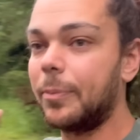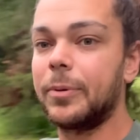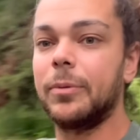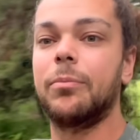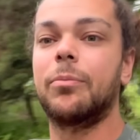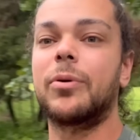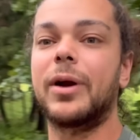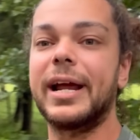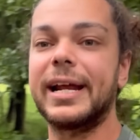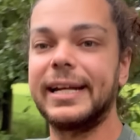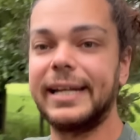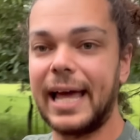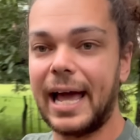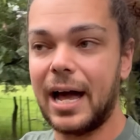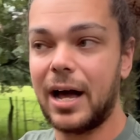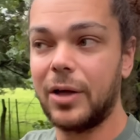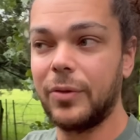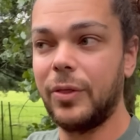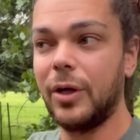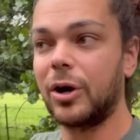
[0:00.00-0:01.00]
them break
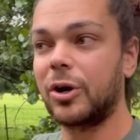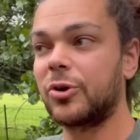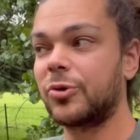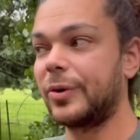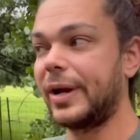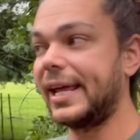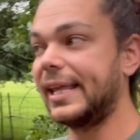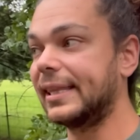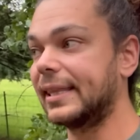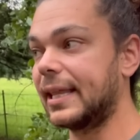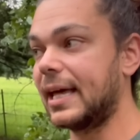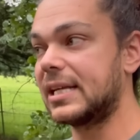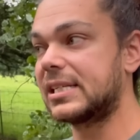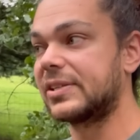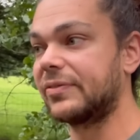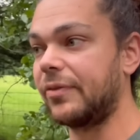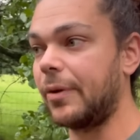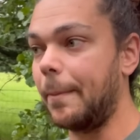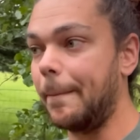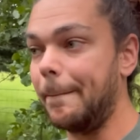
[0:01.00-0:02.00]
down. They'll create
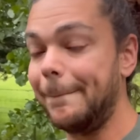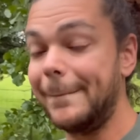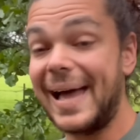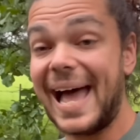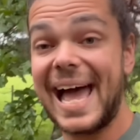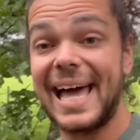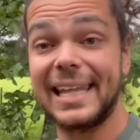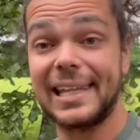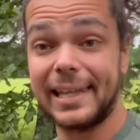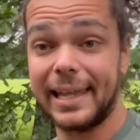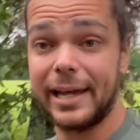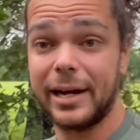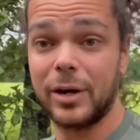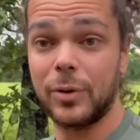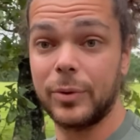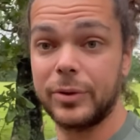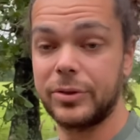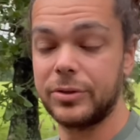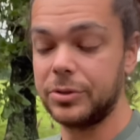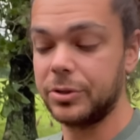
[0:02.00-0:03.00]
less of a mat layer
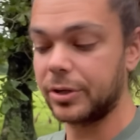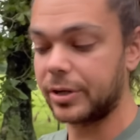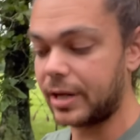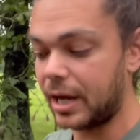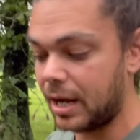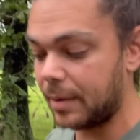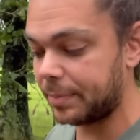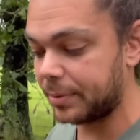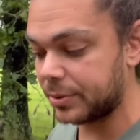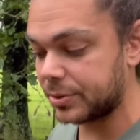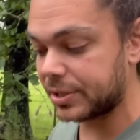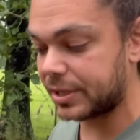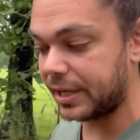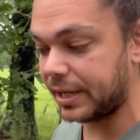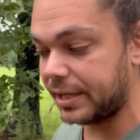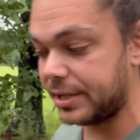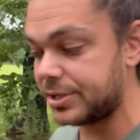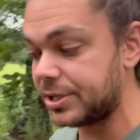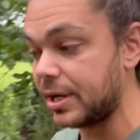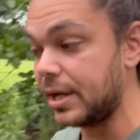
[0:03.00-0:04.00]
within your compost
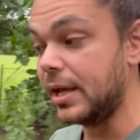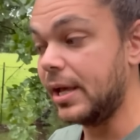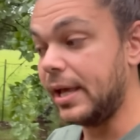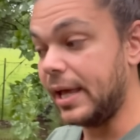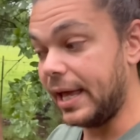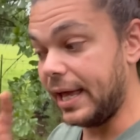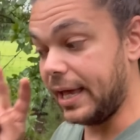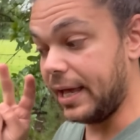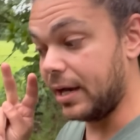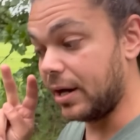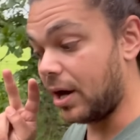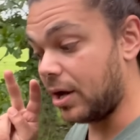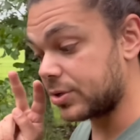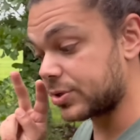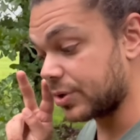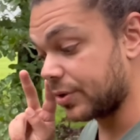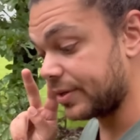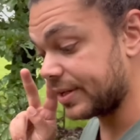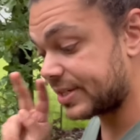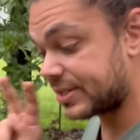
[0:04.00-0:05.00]
cage. And
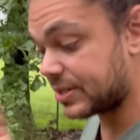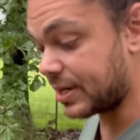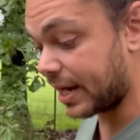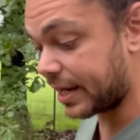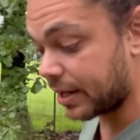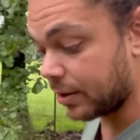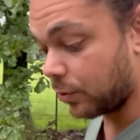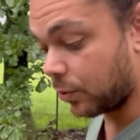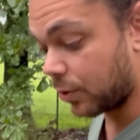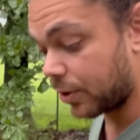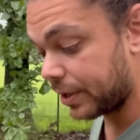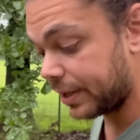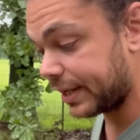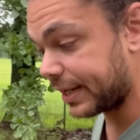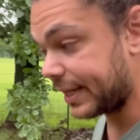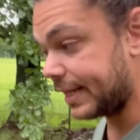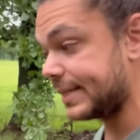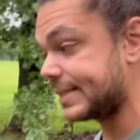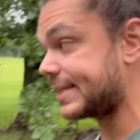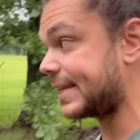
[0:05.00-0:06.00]
also, the second
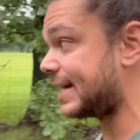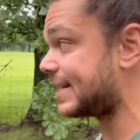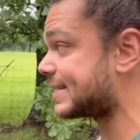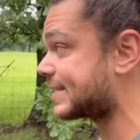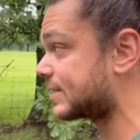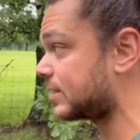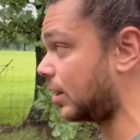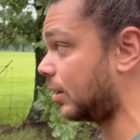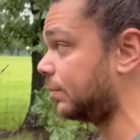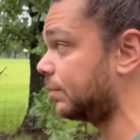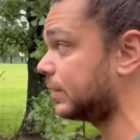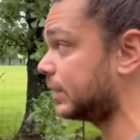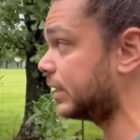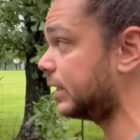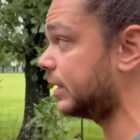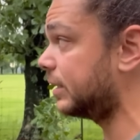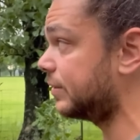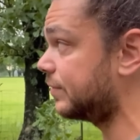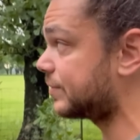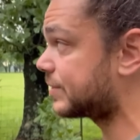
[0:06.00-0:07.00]
warning is that some
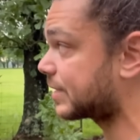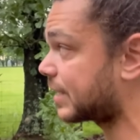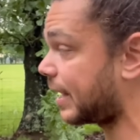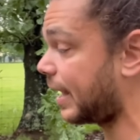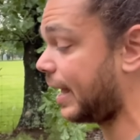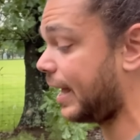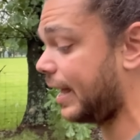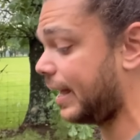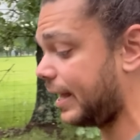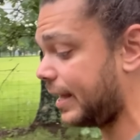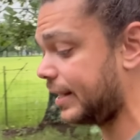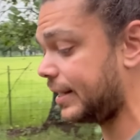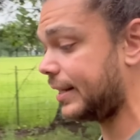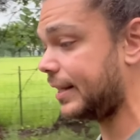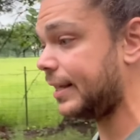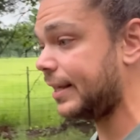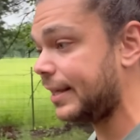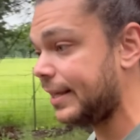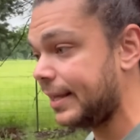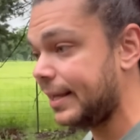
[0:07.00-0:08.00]
leaves
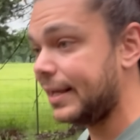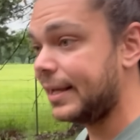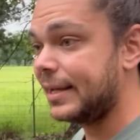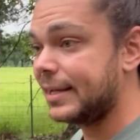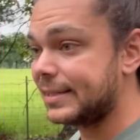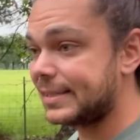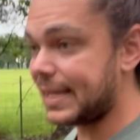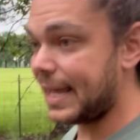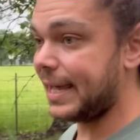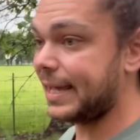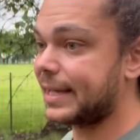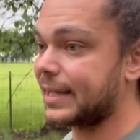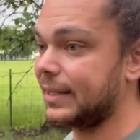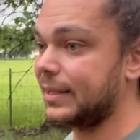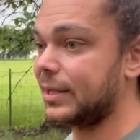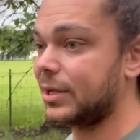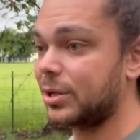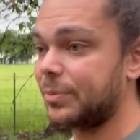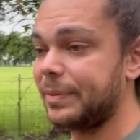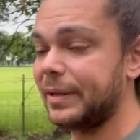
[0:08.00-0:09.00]
can take a
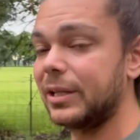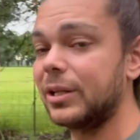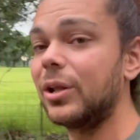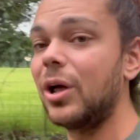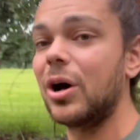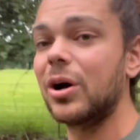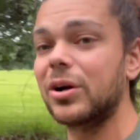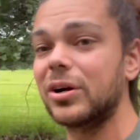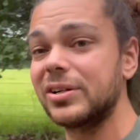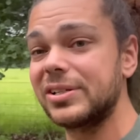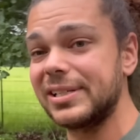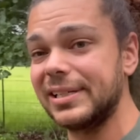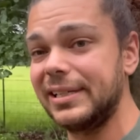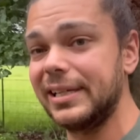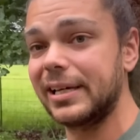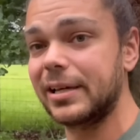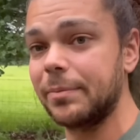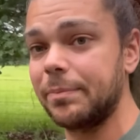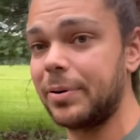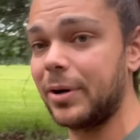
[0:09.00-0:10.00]
little bit longer to
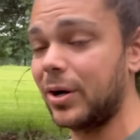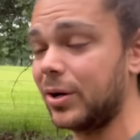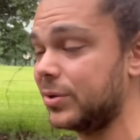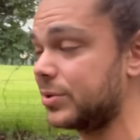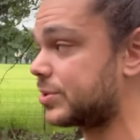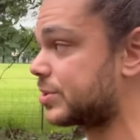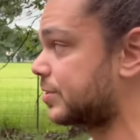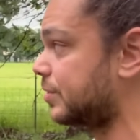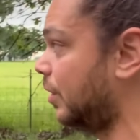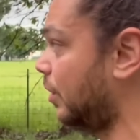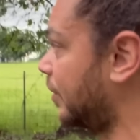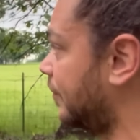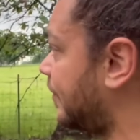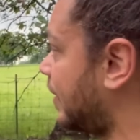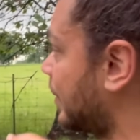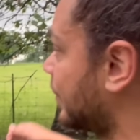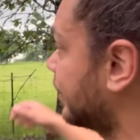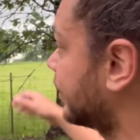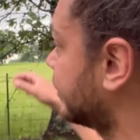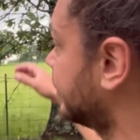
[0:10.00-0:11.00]
decompose. So if I were to